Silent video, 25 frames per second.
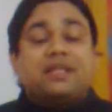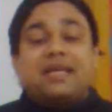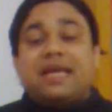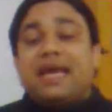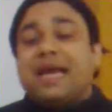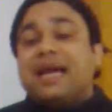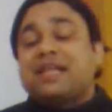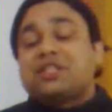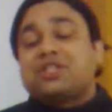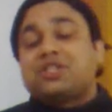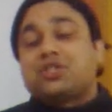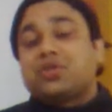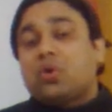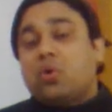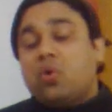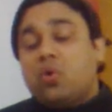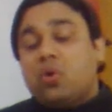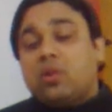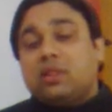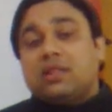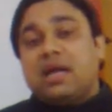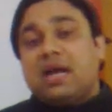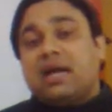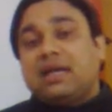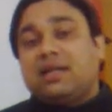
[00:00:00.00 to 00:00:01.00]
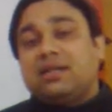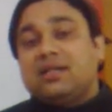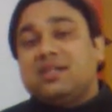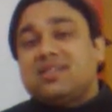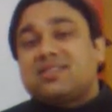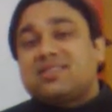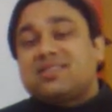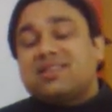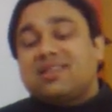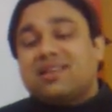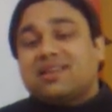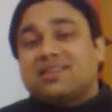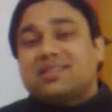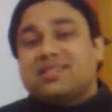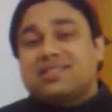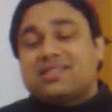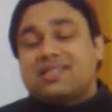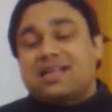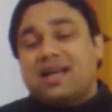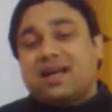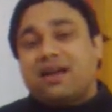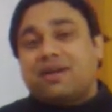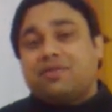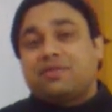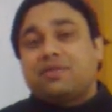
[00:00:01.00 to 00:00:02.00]
catch all that listening
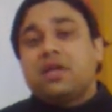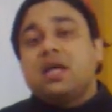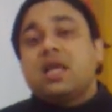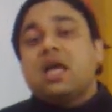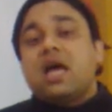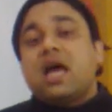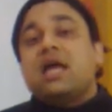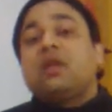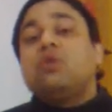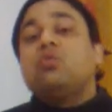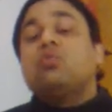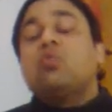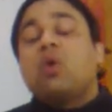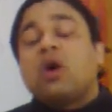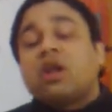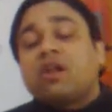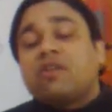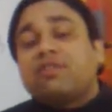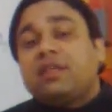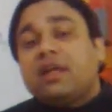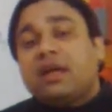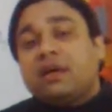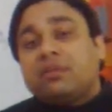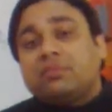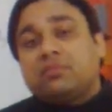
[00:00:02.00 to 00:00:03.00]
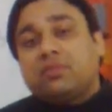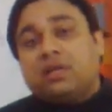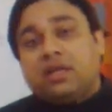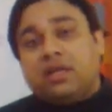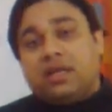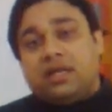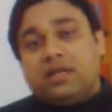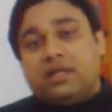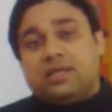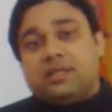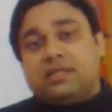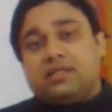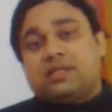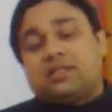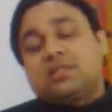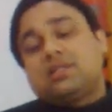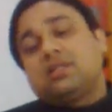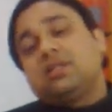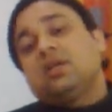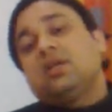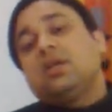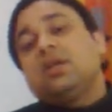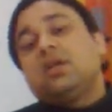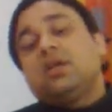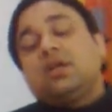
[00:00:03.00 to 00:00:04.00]
stuff. And one of them
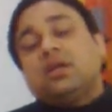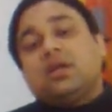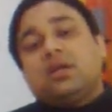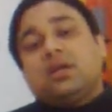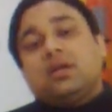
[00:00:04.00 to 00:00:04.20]
is